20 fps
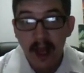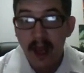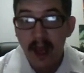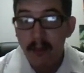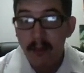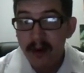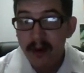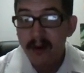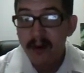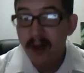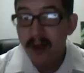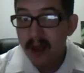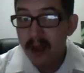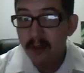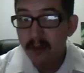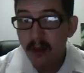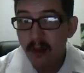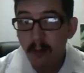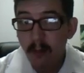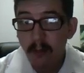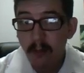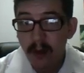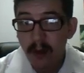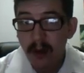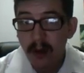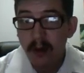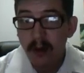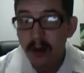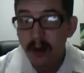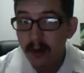I'm going to create
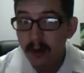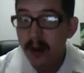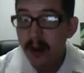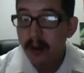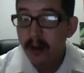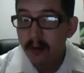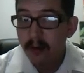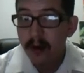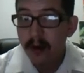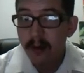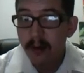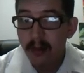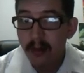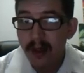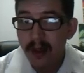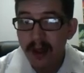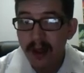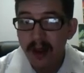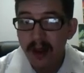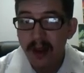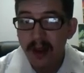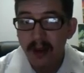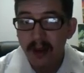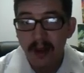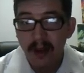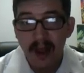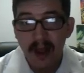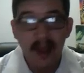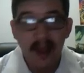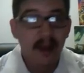something, you guys are going to play in it,
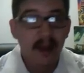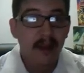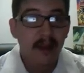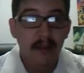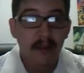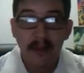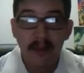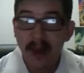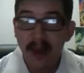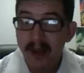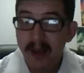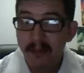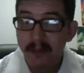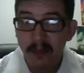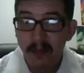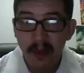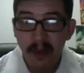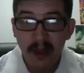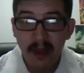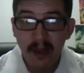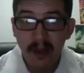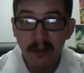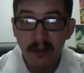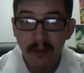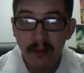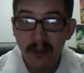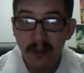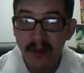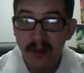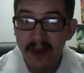and it might be
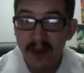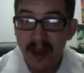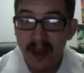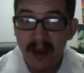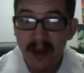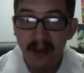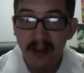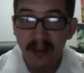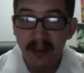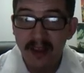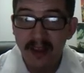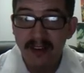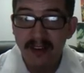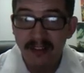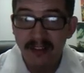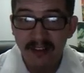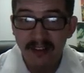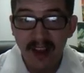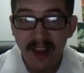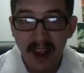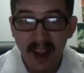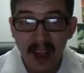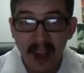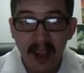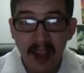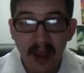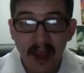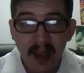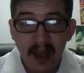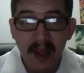really kind of
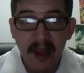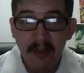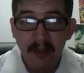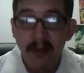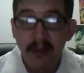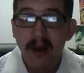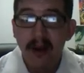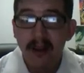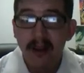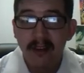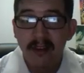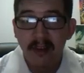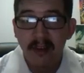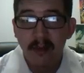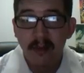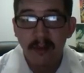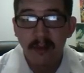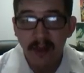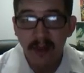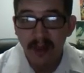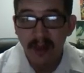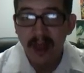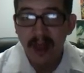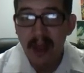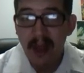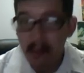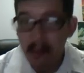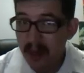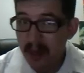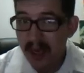cliche, but it's something
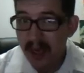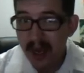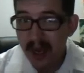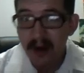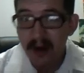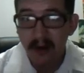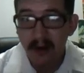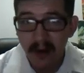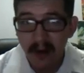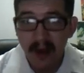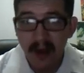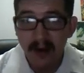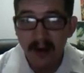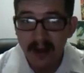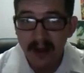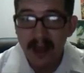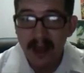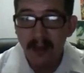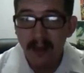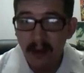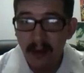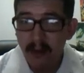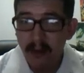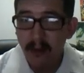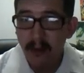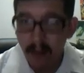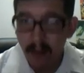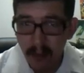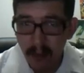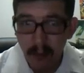that we kind of created together as
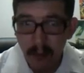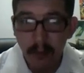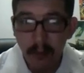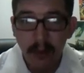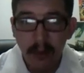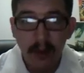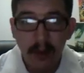a group.